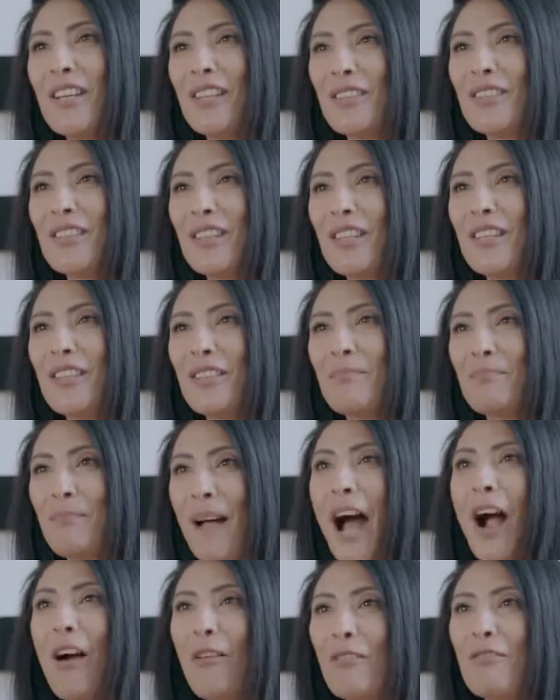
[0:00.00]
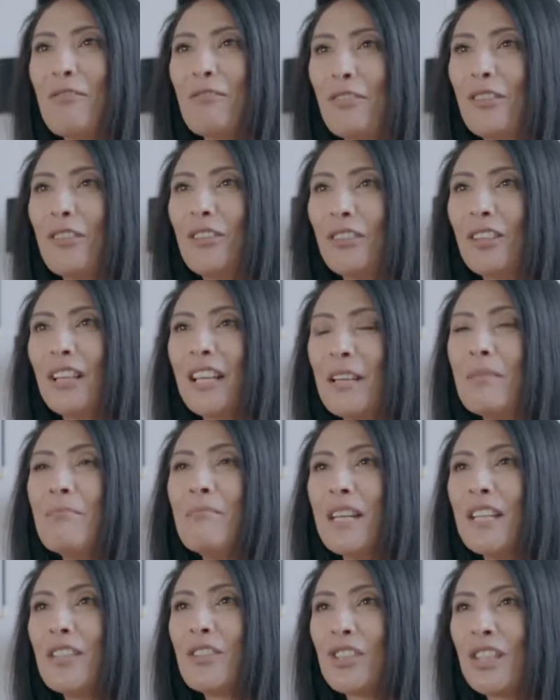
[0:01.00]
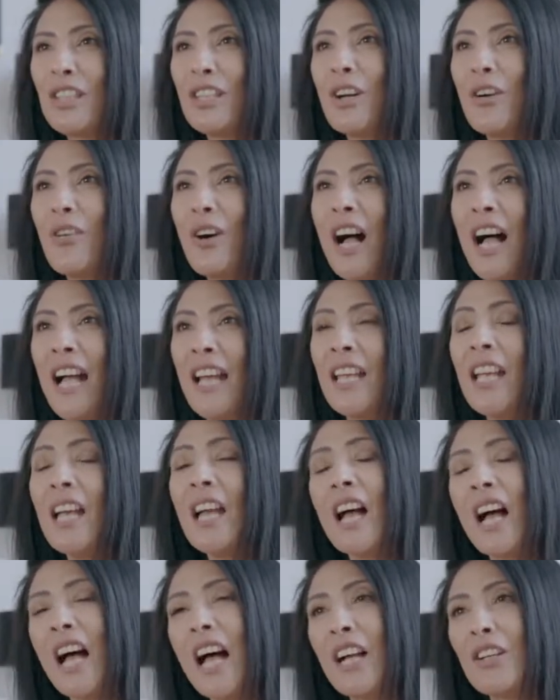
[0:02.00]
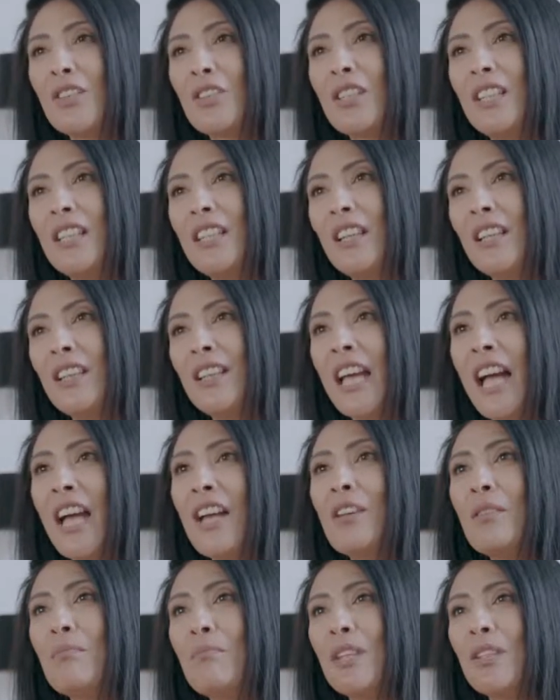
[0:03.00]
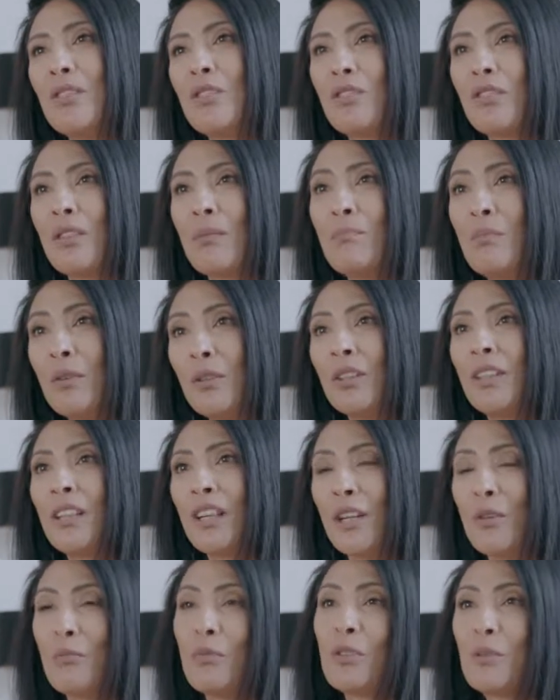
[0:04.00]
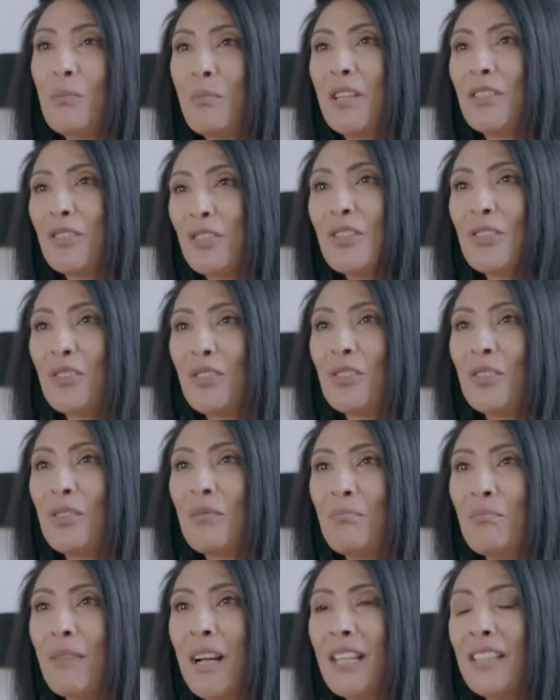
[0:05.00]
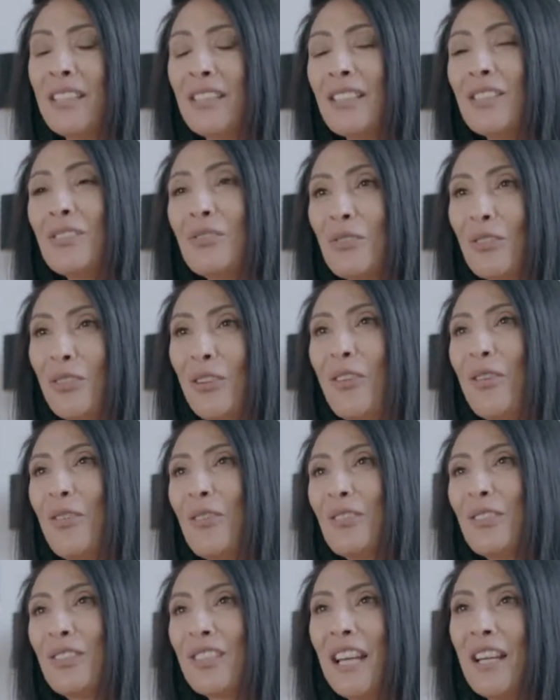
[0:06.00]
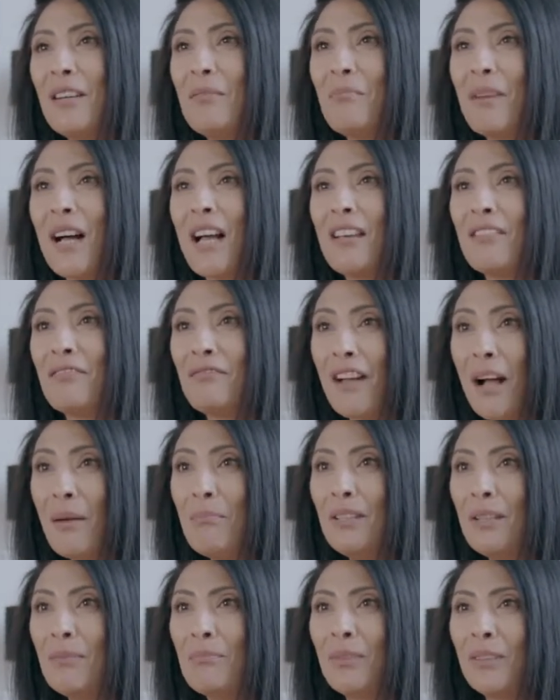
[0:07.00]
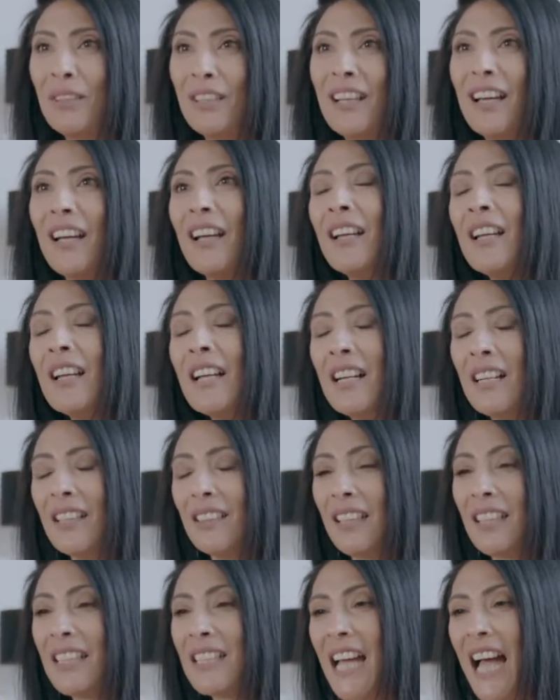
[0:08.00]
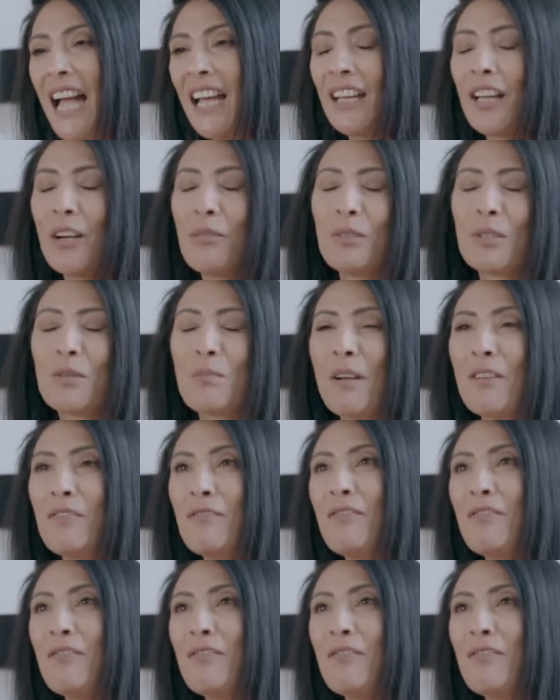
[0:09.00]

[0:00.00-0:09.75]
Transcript: It is a powerful image. You know, I actually, in that image, the burqa was my sister, my sister-in-law's and my family burqa. The dagger was my